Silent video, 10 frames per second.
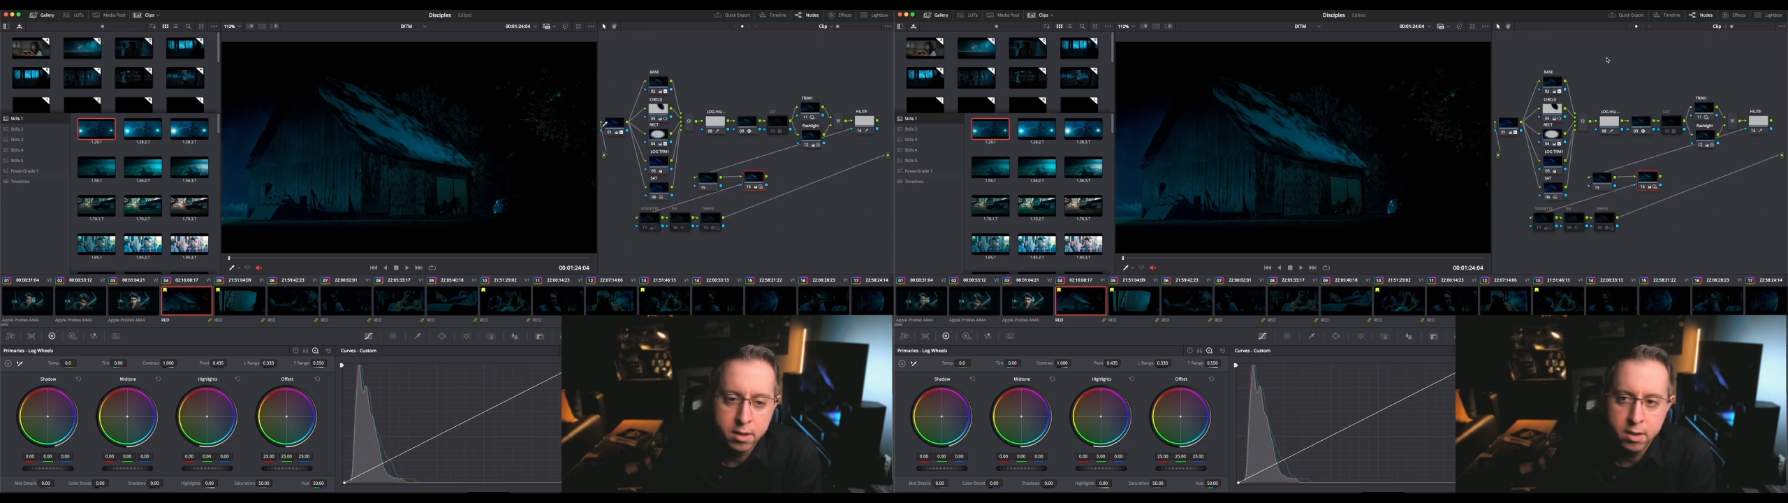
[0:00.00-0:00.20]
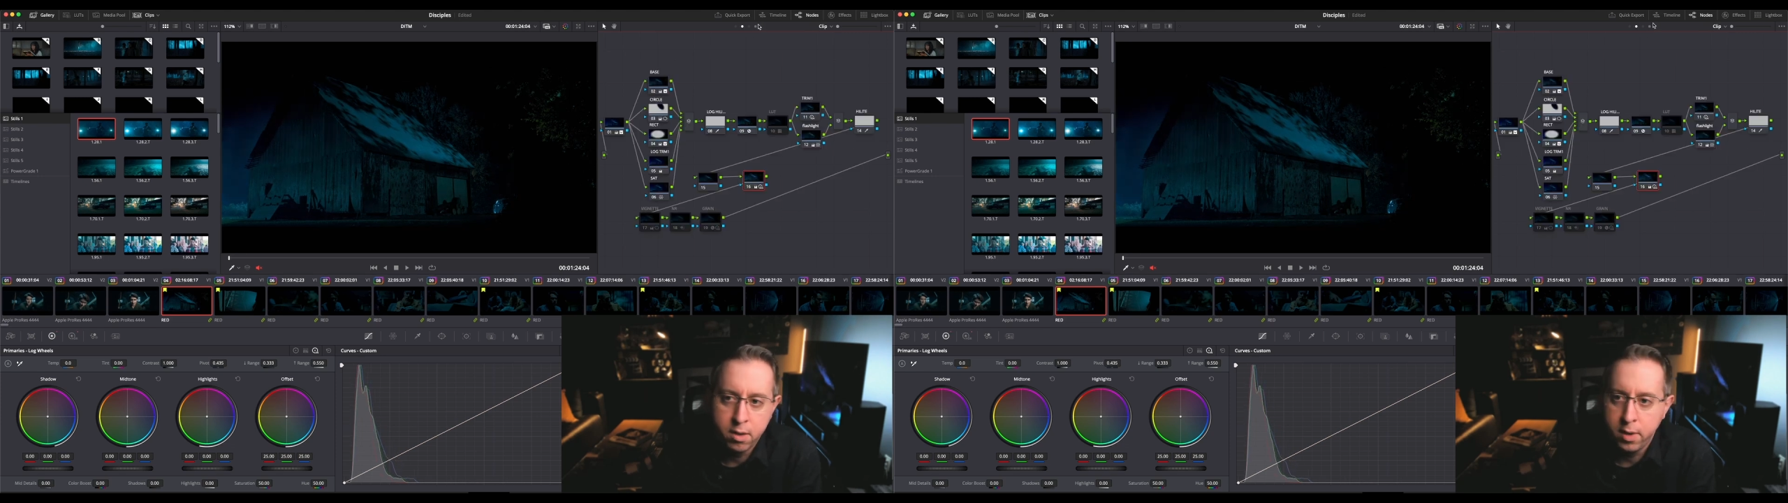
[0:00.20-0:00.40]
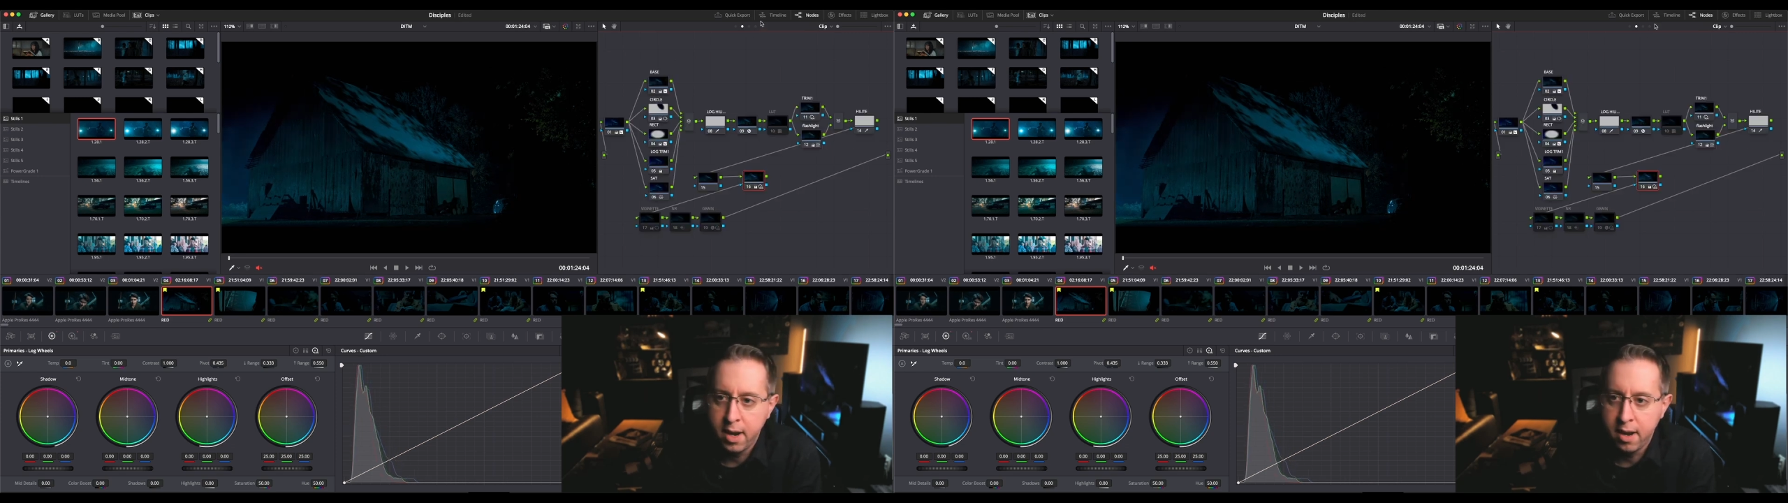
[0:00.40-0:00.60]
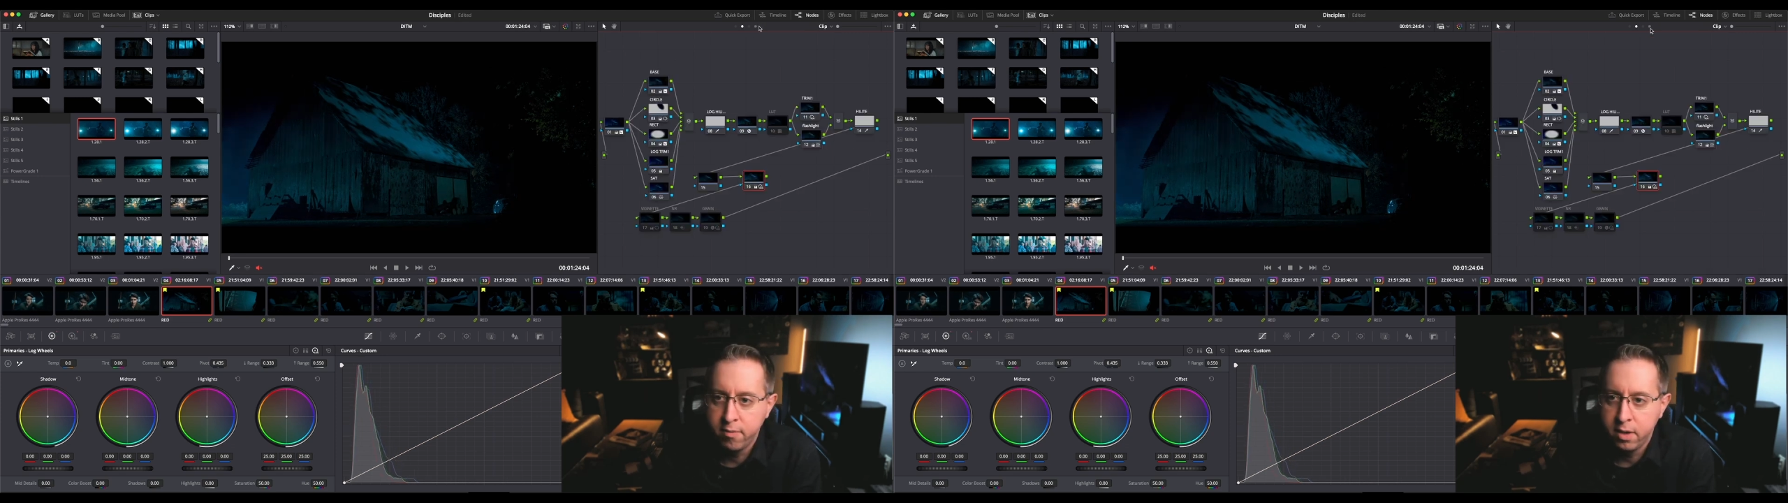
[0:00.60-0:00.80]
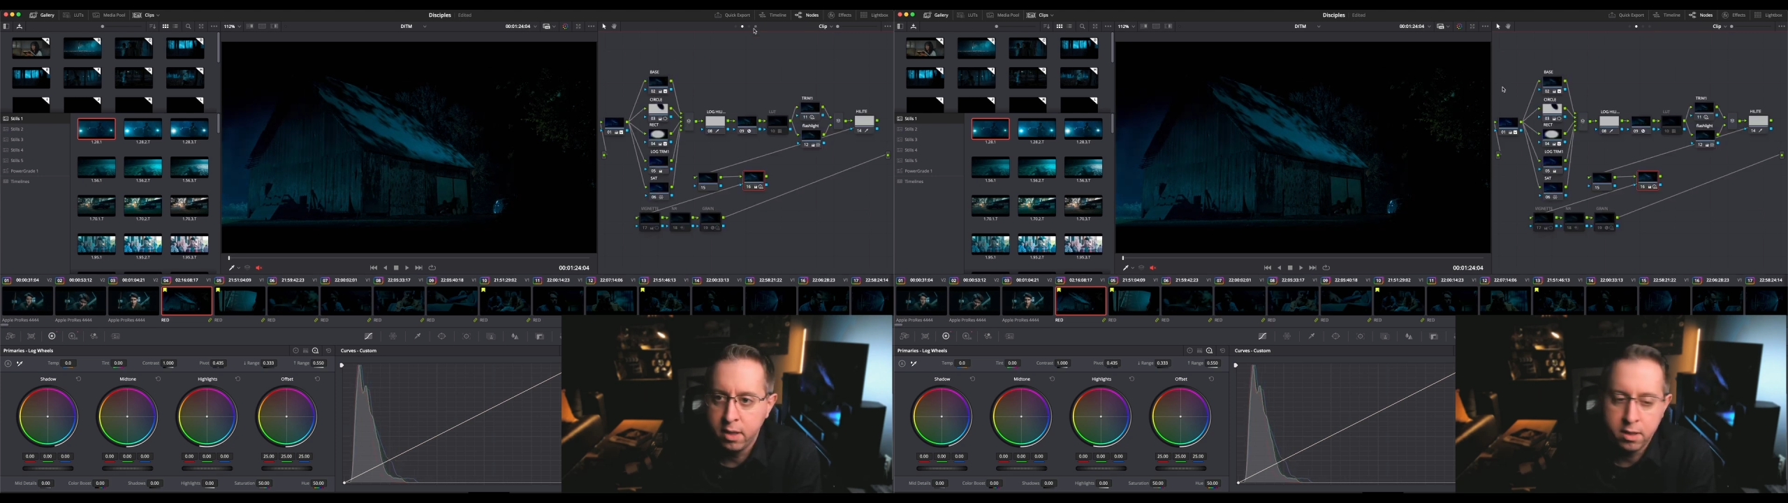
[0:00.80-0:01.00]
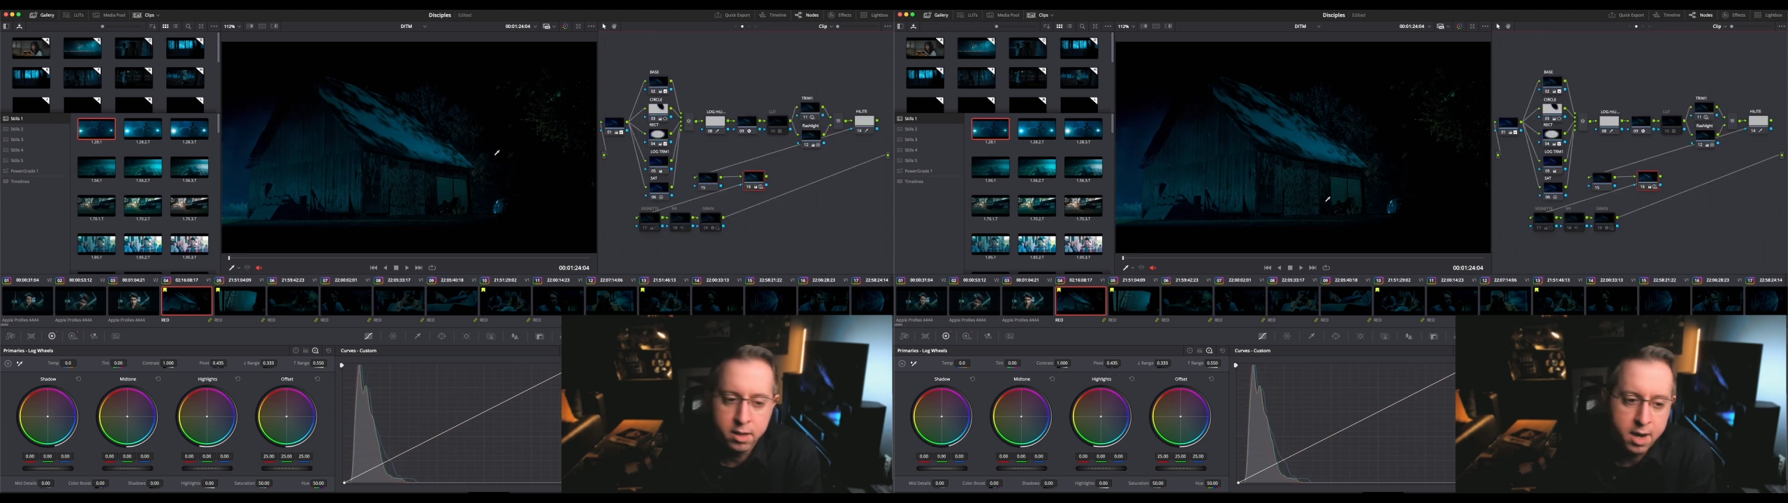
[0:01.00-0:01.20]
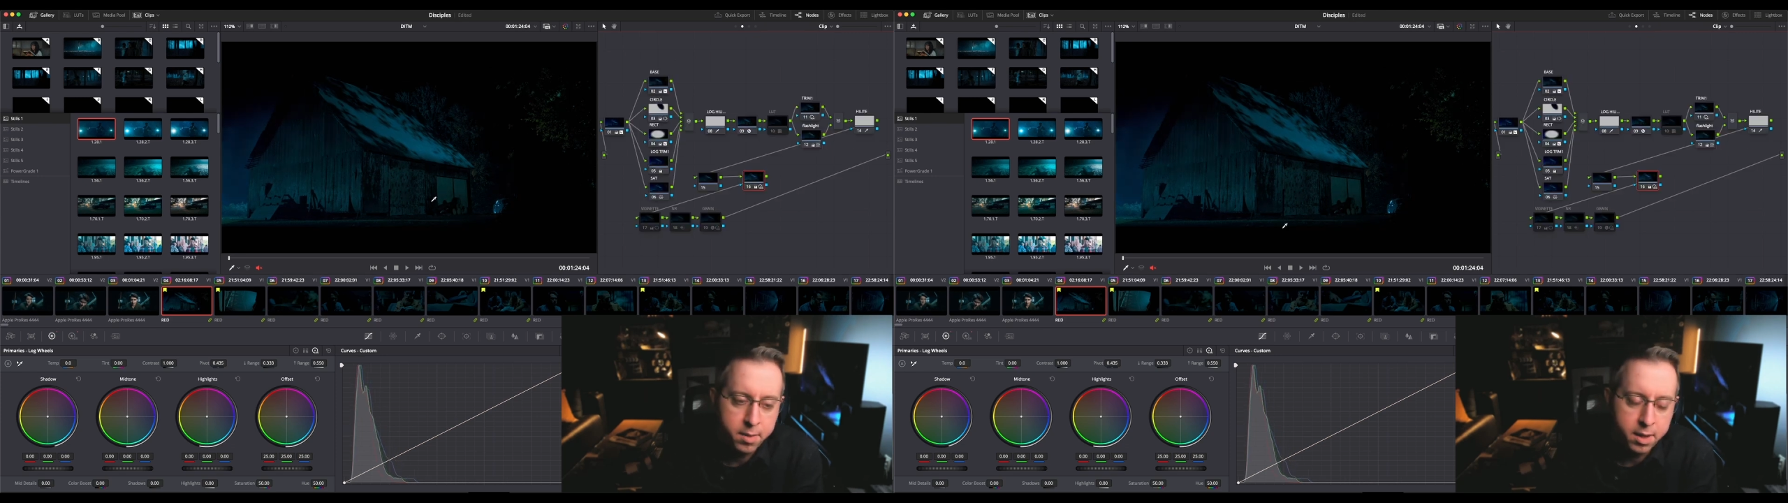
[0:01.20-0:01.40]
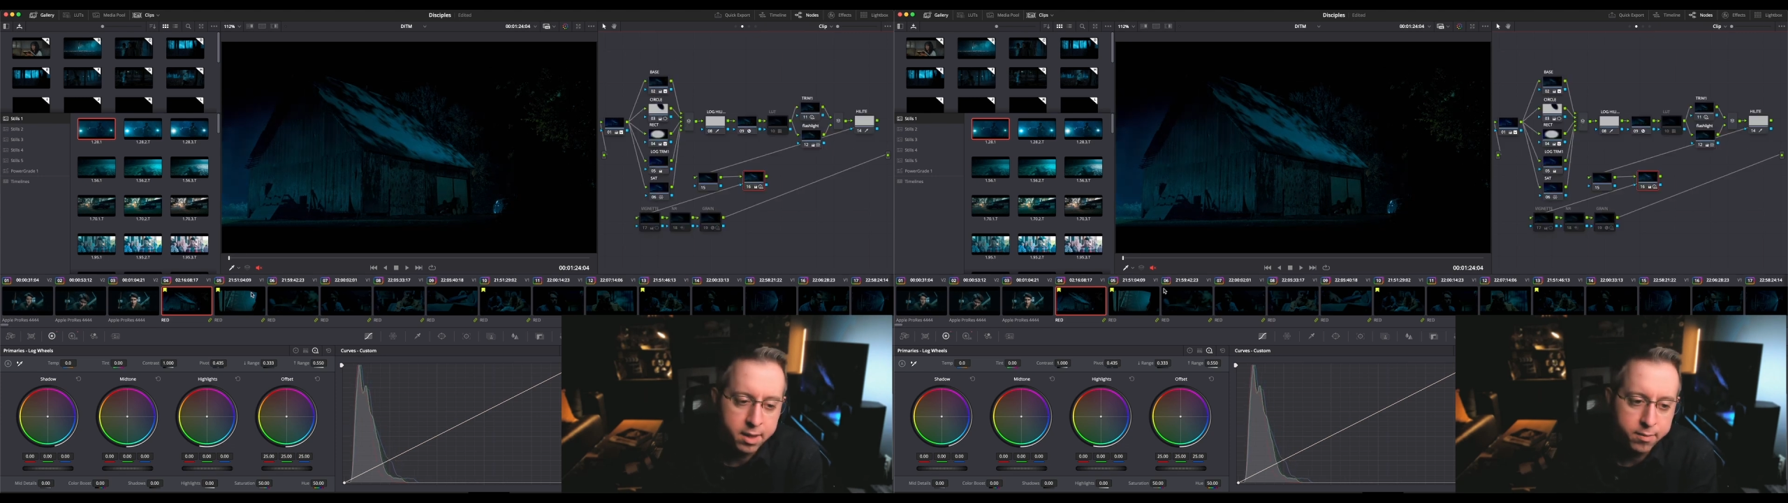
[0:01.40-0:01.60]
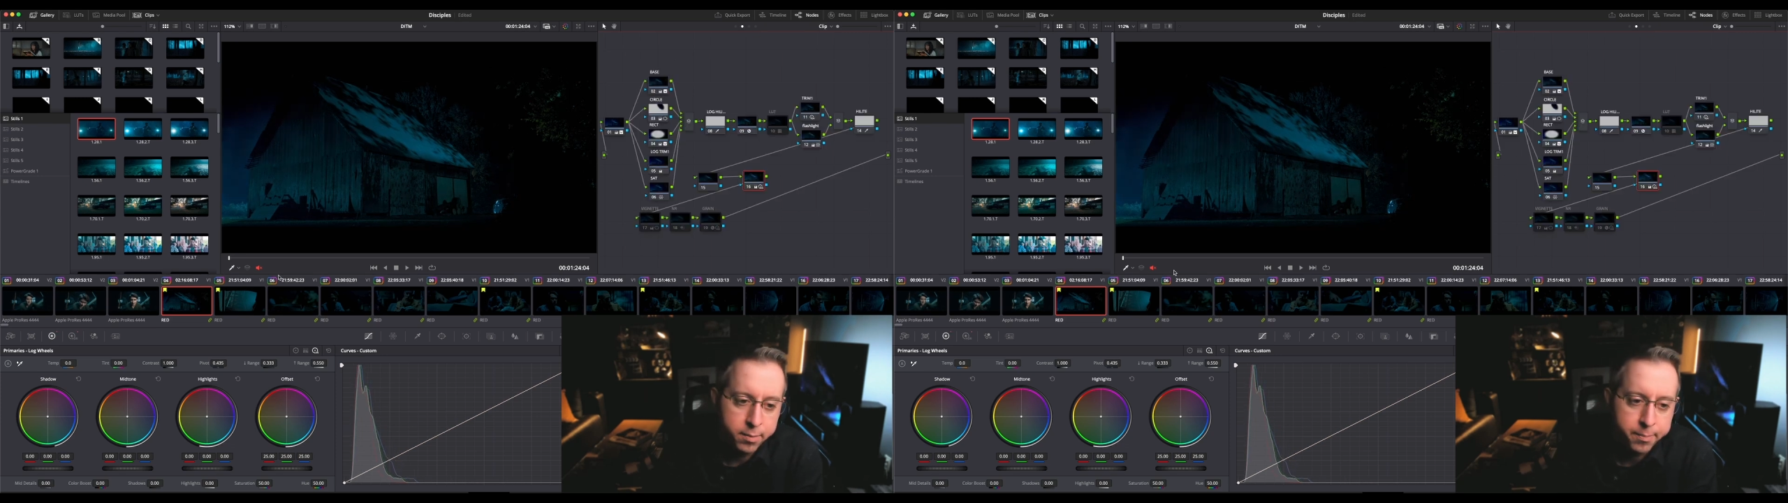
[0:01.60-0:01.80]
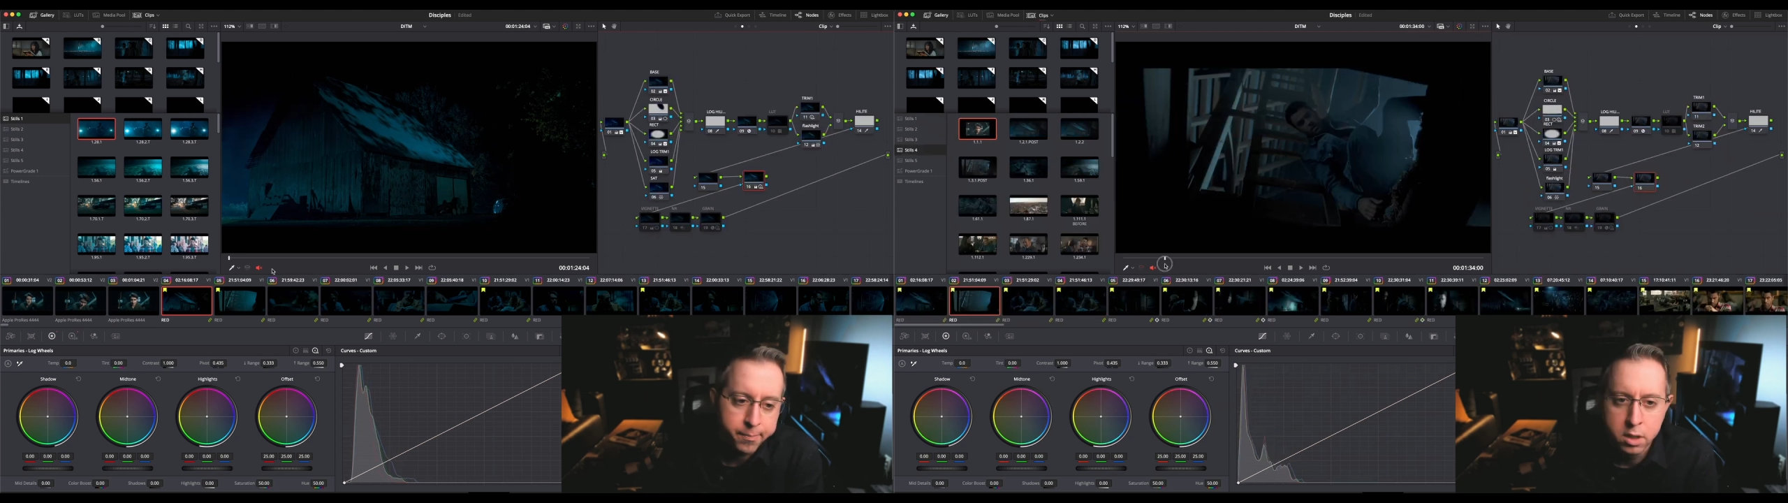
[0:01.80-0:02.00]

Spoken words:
that we have at the timeline level.